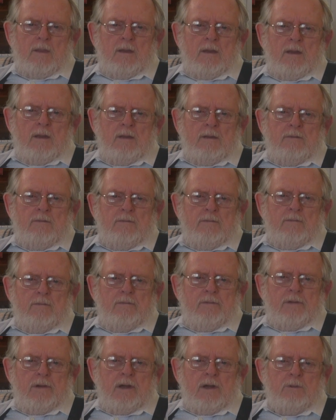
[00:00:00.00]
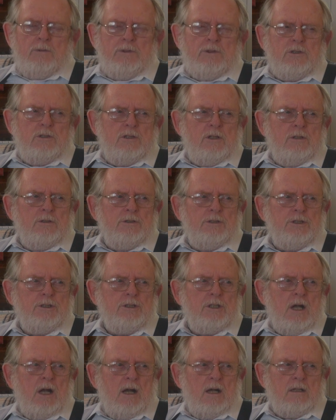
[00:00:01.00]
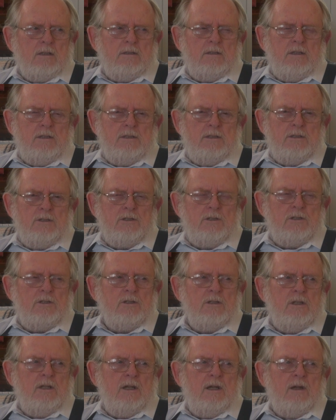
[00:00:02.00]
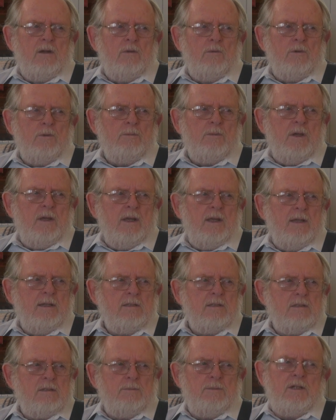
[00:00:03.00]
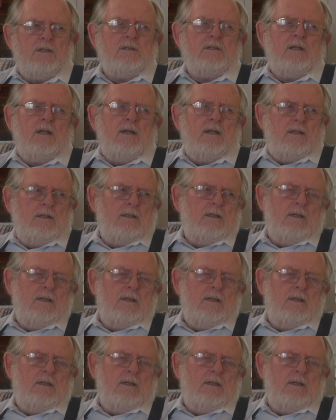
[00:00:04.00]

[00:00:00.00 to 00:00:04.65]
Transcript: And I was so shocked. I just stood there with my hands to my side.